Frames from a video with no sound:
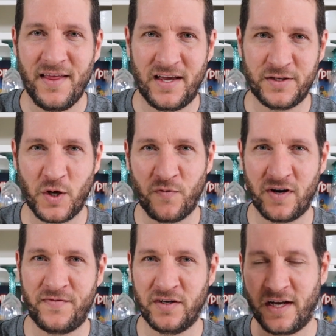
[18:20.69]
that is over
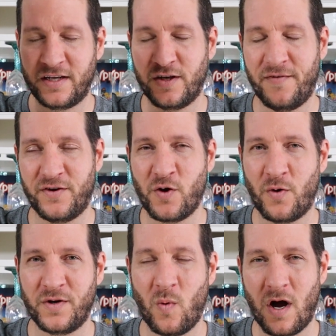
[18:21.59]
if you're
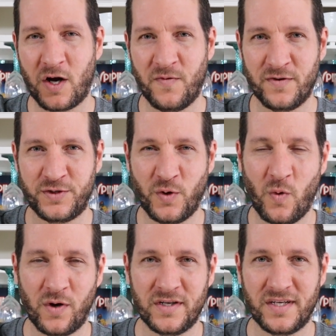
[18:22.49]
going to walk over
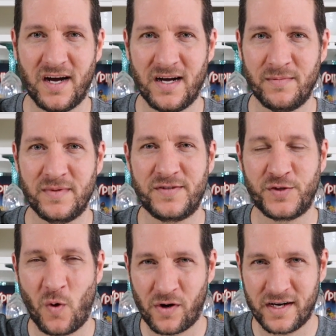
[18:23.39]
towards
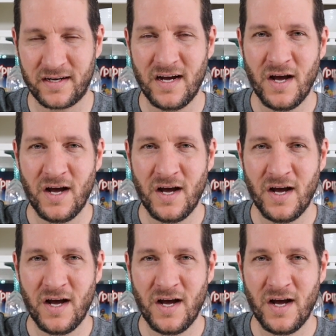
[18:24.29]
Soarin'